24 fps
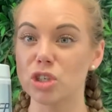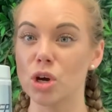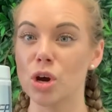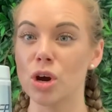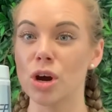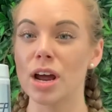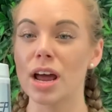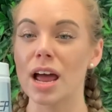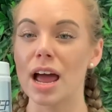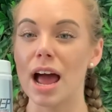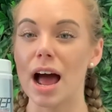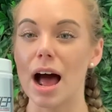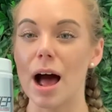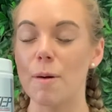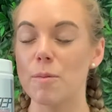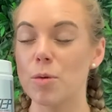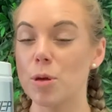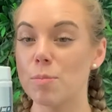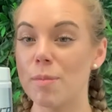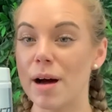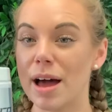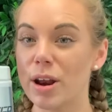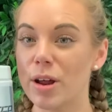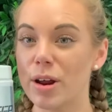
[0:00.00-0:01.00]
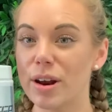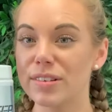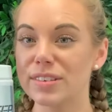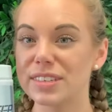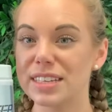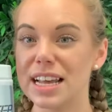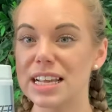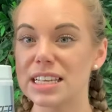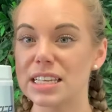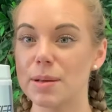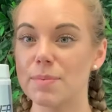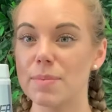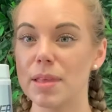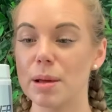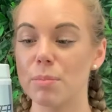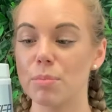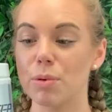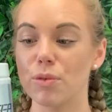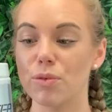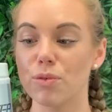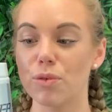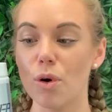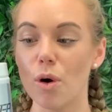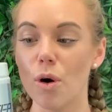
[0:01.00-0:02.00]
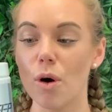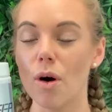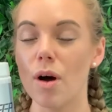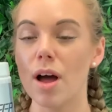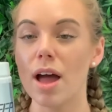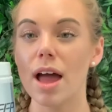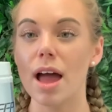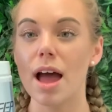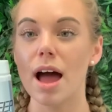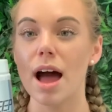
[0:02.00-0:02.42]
So you might not have seen something before.